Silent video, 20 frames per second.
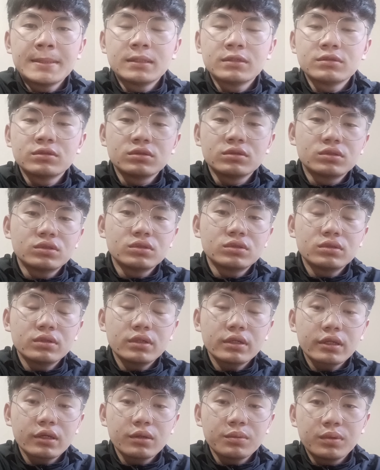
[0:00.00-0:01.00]
So to
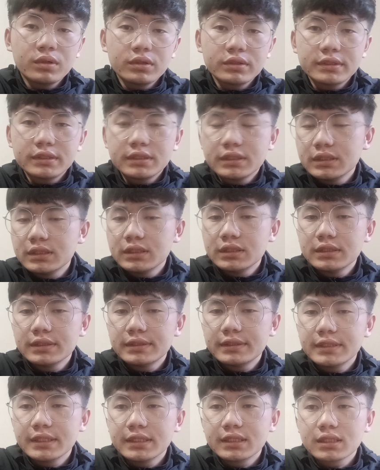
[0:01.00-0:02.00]
talk about the
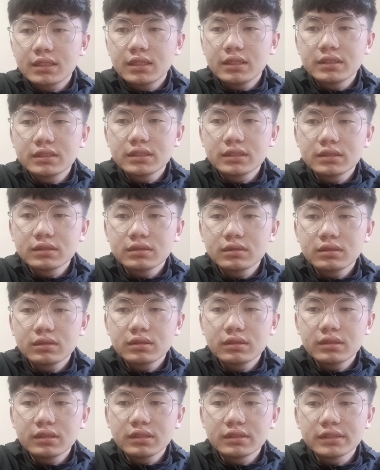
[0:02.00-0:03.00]
data collection,
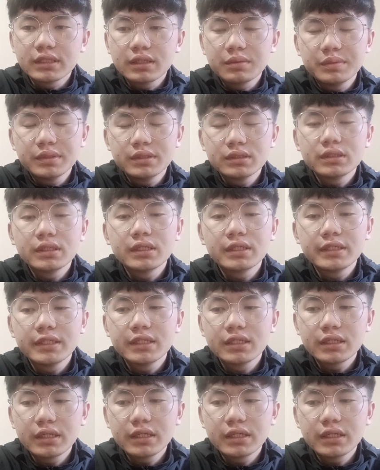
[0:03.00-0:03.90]
as I mentioned earlier,